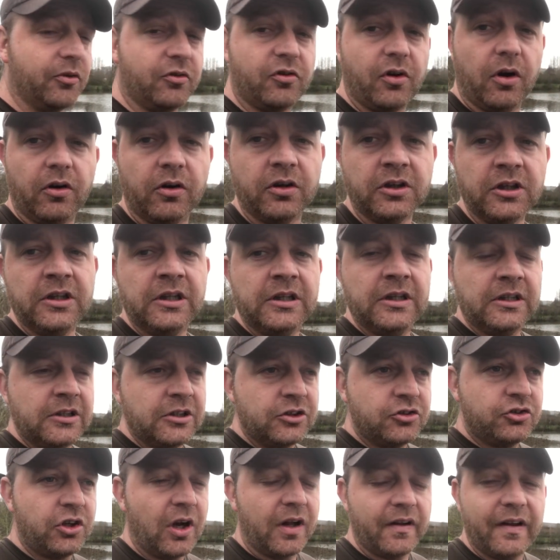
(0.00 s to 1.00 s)
But so I
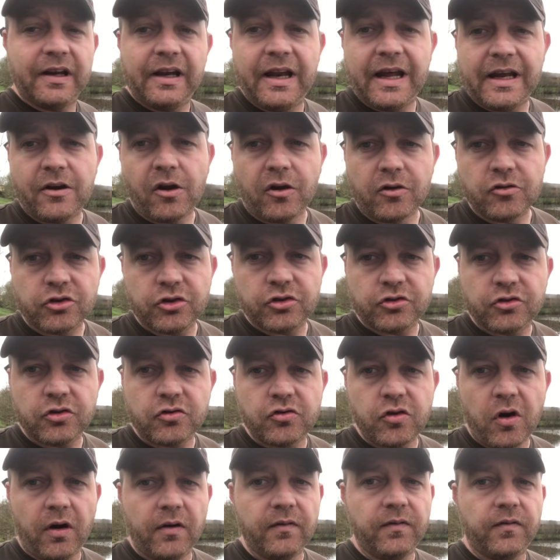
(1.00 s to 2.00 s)
chucked the lead on just to
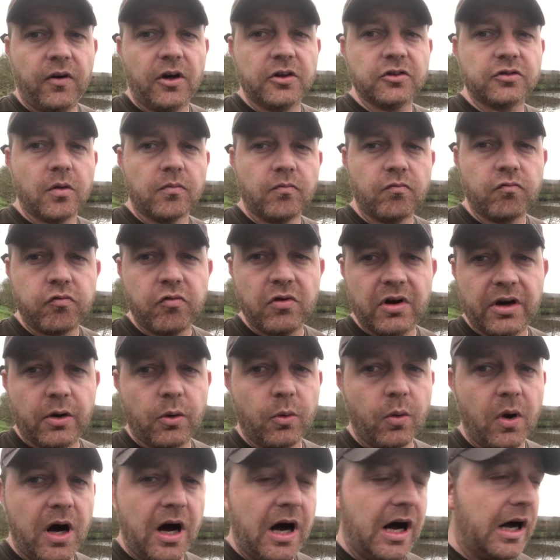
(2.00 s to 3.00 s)
try and find some
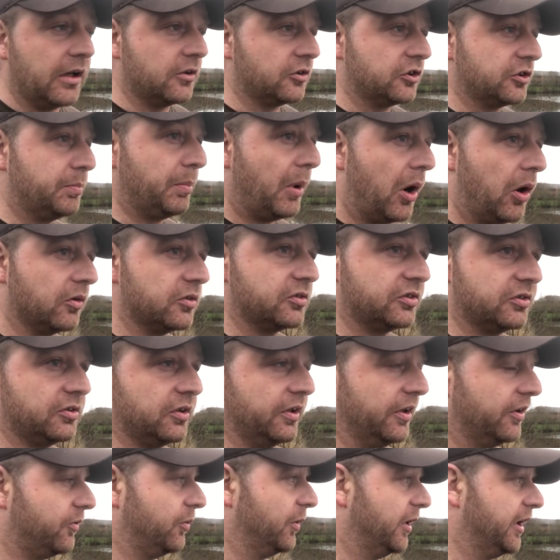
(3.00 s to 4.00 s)
real hard spots
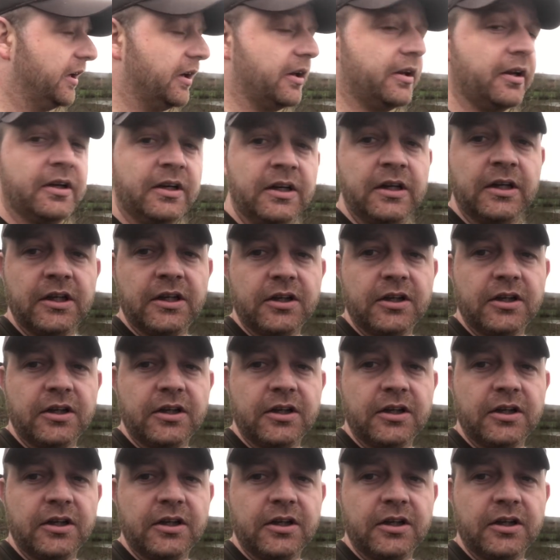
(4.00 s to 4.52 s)
this week,